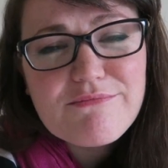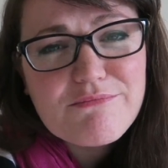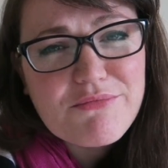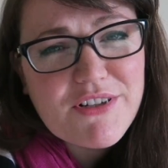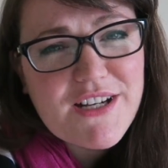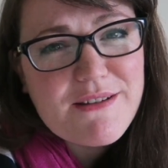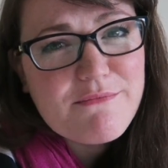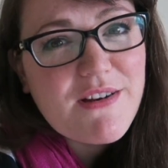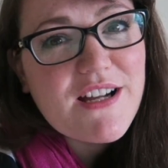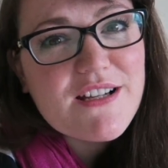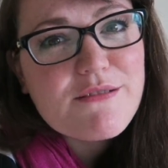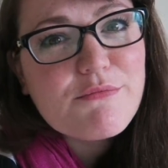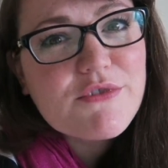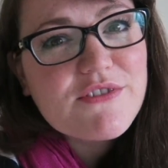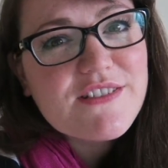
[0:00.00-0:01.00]
Pretty
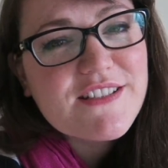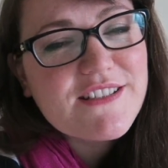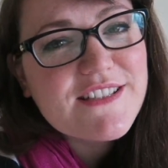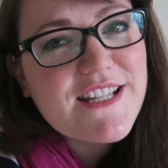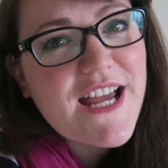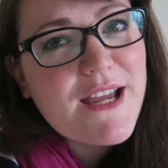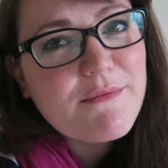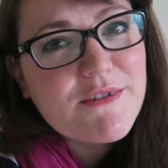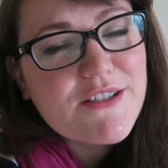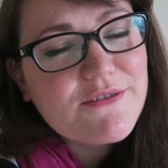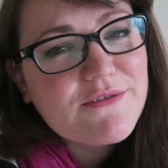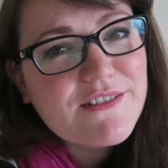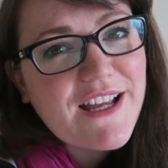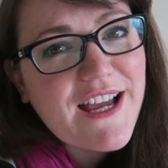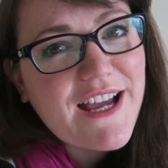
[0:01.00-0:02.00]
much most of the time you
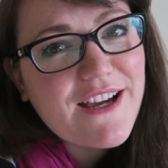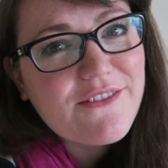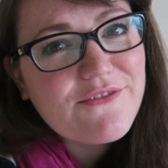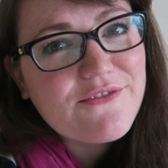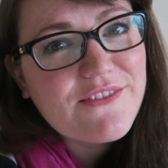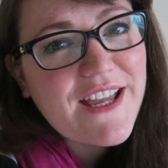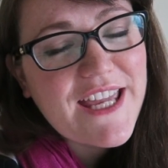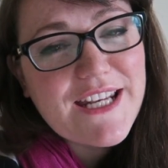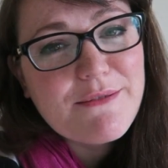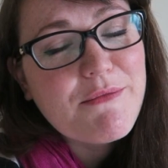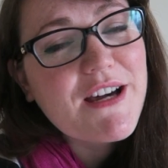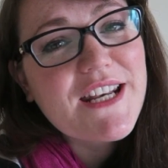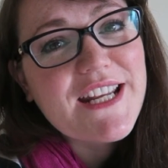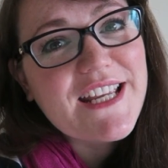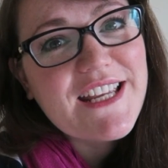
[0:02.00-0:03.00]
don't have any
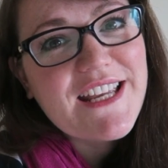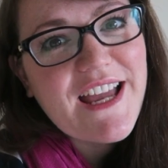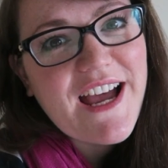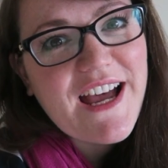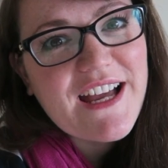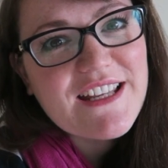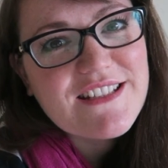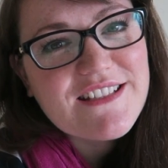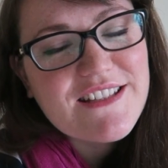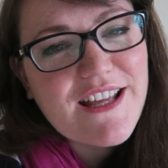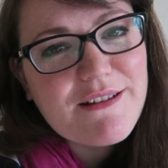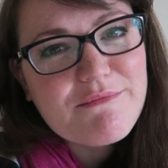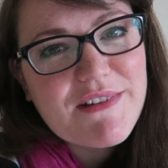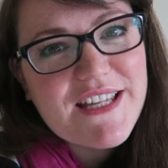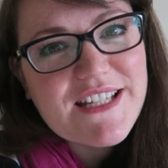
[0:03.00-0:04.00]
money, and
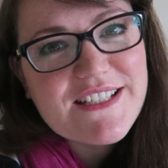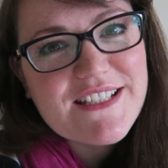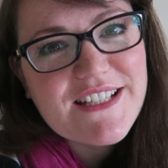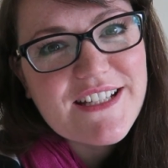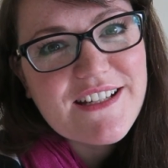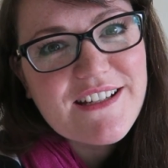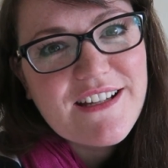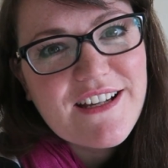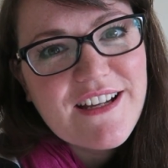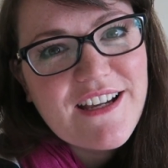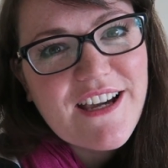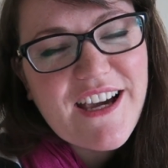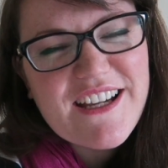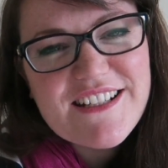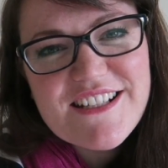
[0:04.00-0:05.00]
that makes it
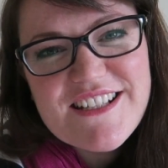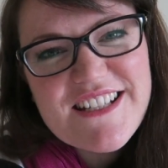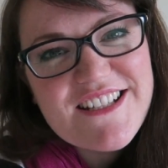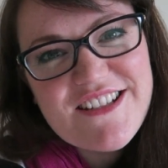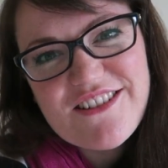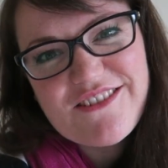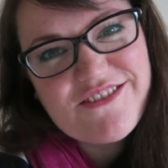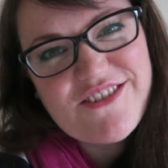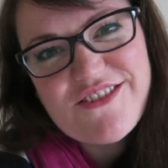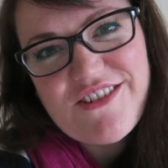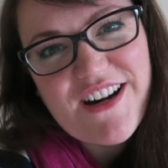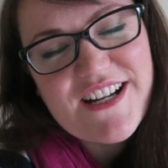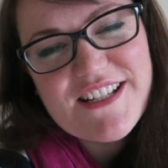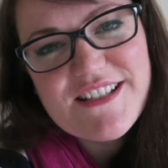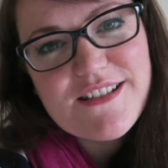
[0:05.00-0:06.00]
an additional
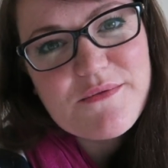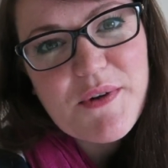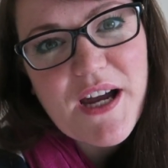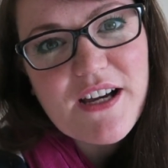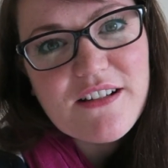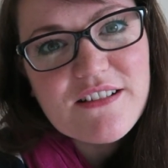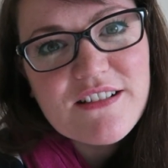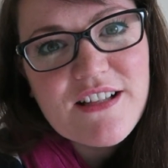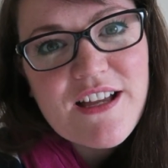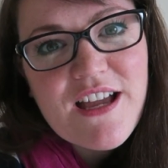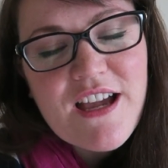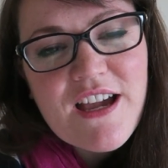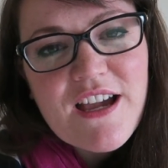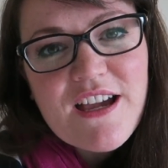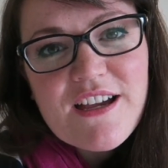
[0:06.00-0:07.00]
stress as well.
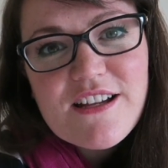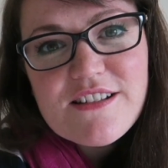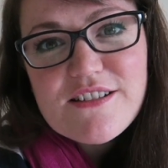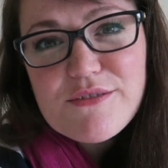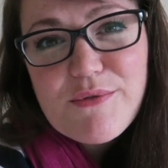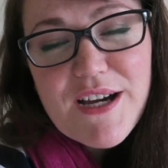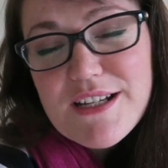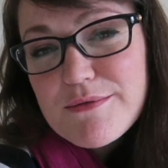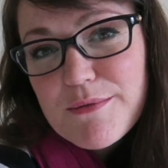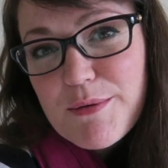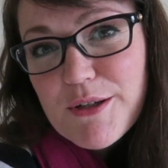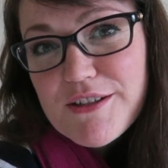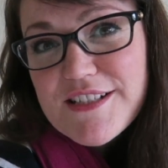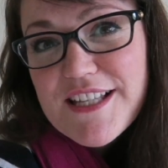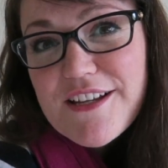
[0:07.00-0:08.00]
So why do we
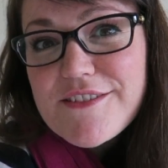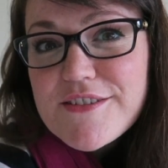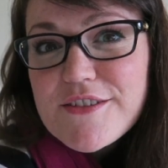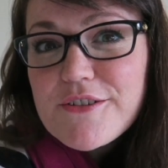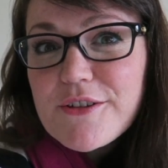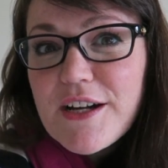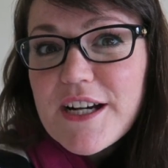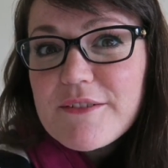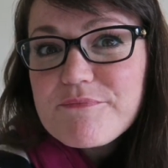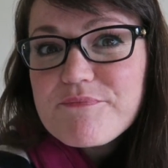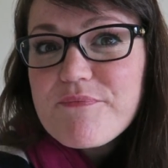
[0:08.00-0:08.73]
put ourselves through it?